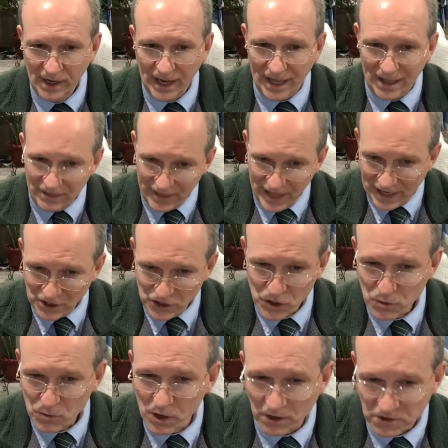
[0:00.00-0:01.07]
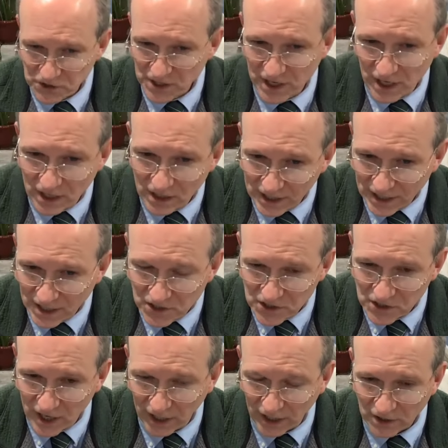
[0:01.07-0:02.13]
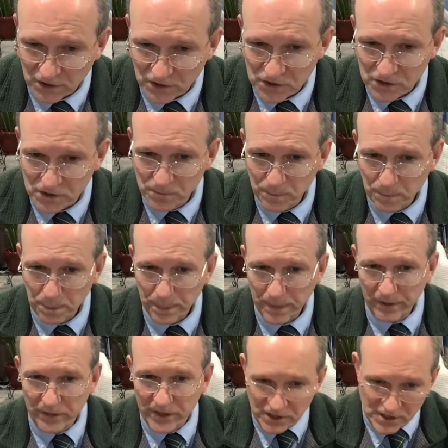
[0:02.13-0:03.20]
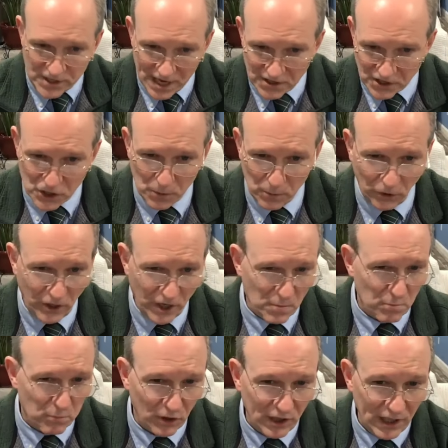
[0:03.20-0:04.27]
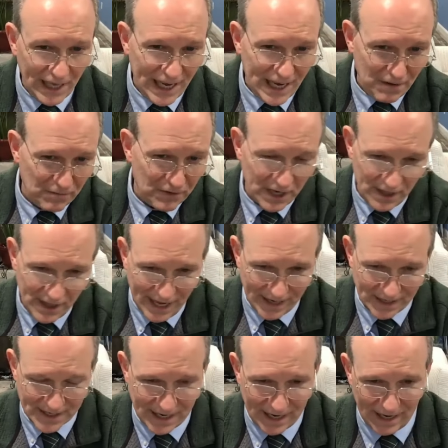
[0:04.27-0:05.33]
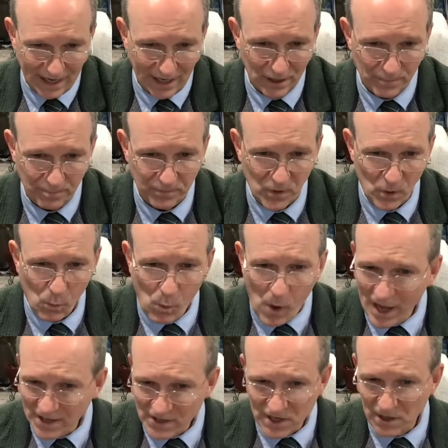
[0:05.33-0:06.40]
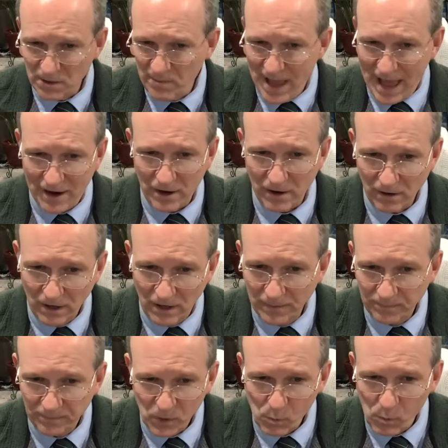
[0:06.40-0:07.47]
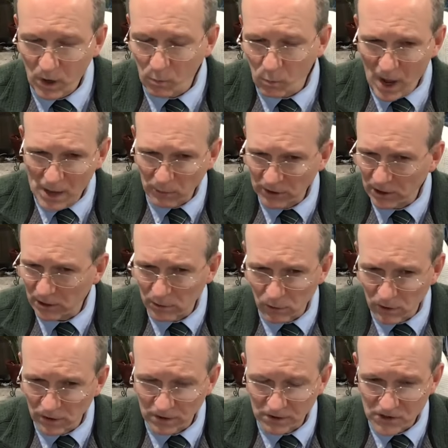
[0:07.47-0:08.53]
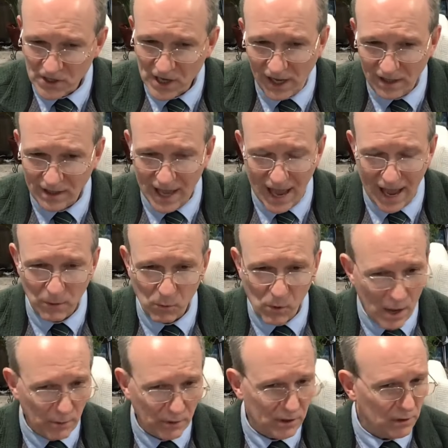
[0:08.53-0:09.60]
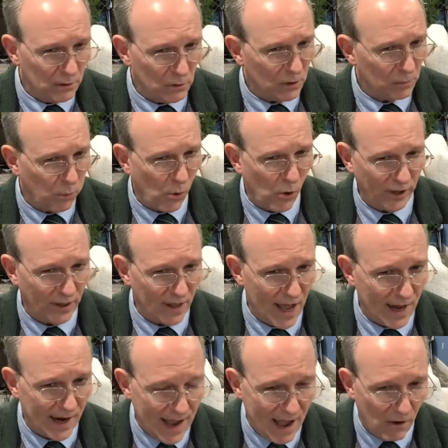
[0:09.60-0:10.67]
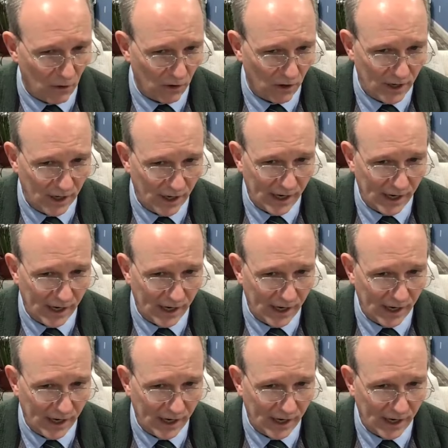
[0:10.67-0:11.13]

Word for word: and they too are seeing these things. The testimony believed in that day. Why is it a matter? Why would the Lord say that? Why would the Lord point that out?